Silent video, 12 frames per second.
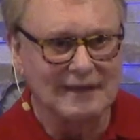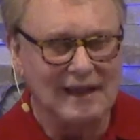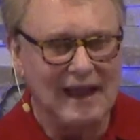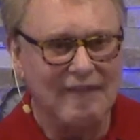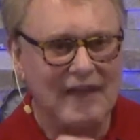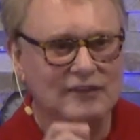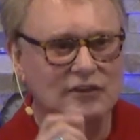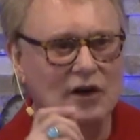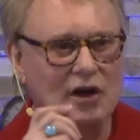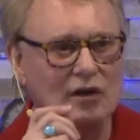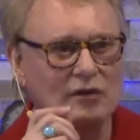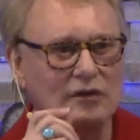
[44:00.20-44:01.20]
And that's
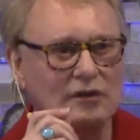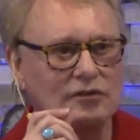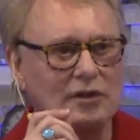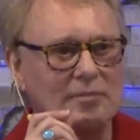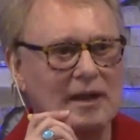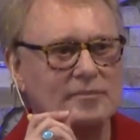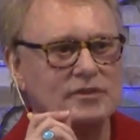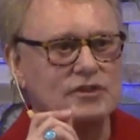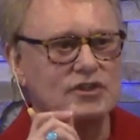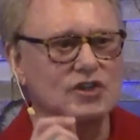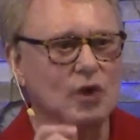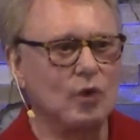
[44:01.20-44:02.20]
called sometimes a
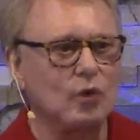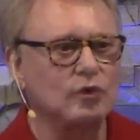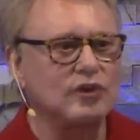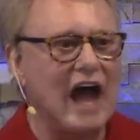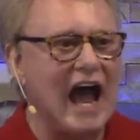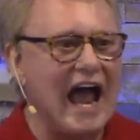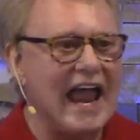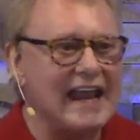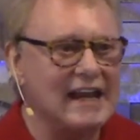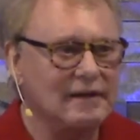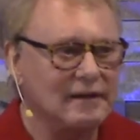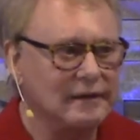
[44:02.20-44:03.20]
soul tie.
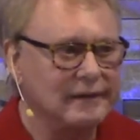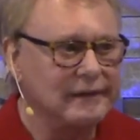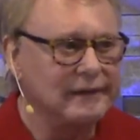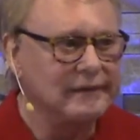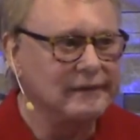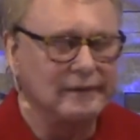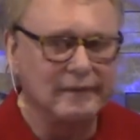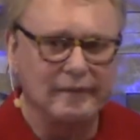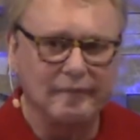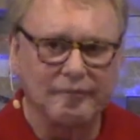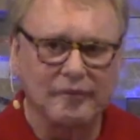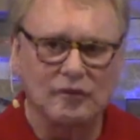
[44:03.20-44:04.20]

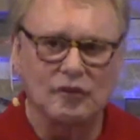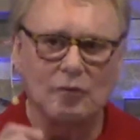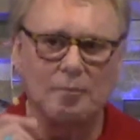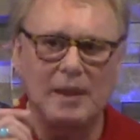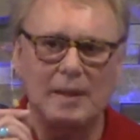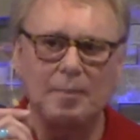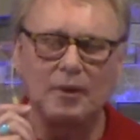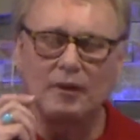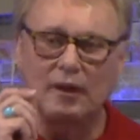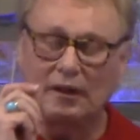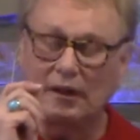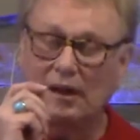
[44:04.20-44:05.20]
So
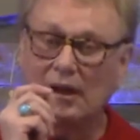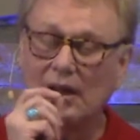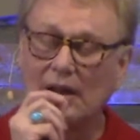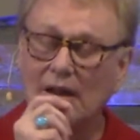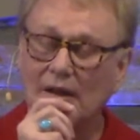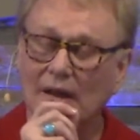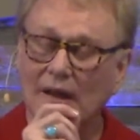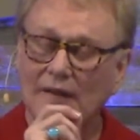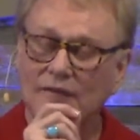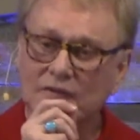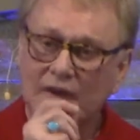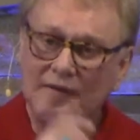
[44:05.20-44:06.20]
people, if
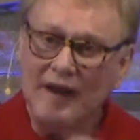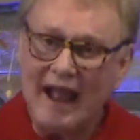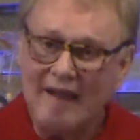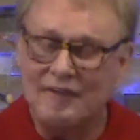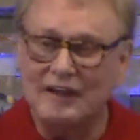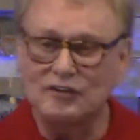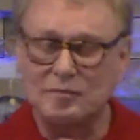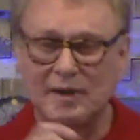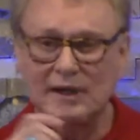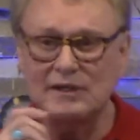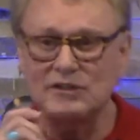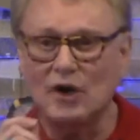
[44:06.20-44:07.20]
you've ever had the
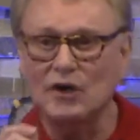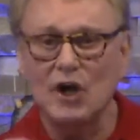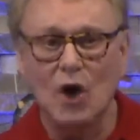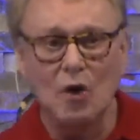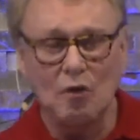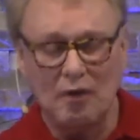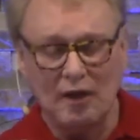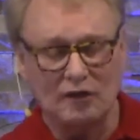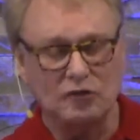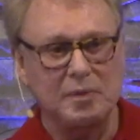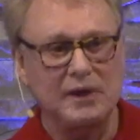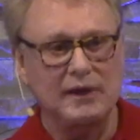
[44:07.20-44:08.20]
experience or no
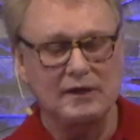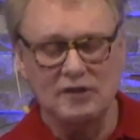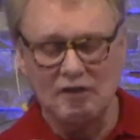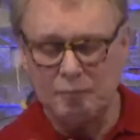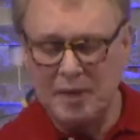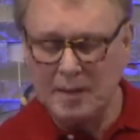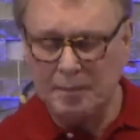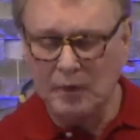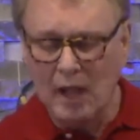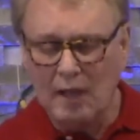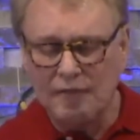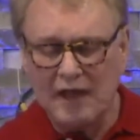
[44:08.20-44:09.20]
experience of people
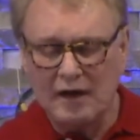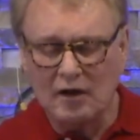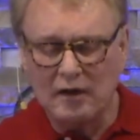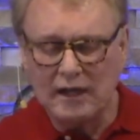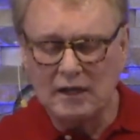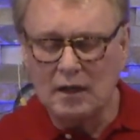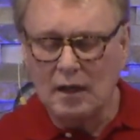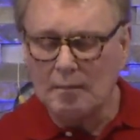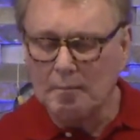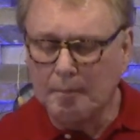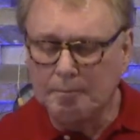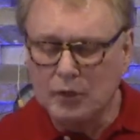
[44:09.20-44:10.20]
that are in
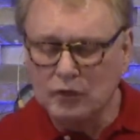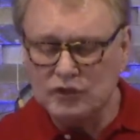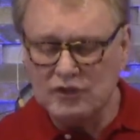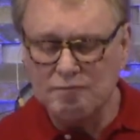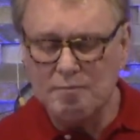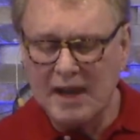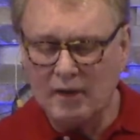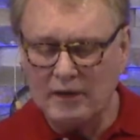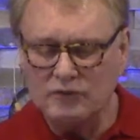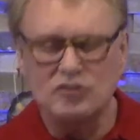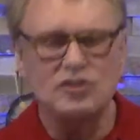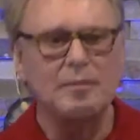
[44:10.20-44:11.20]
abusive
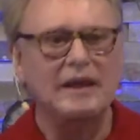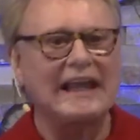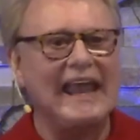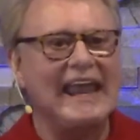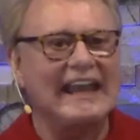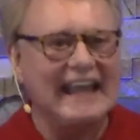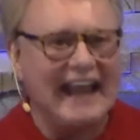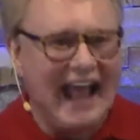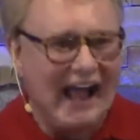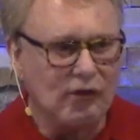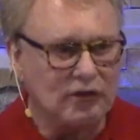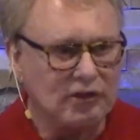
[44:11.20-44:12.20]
marriages but can't get
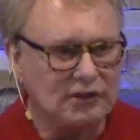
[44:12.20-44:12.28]
out,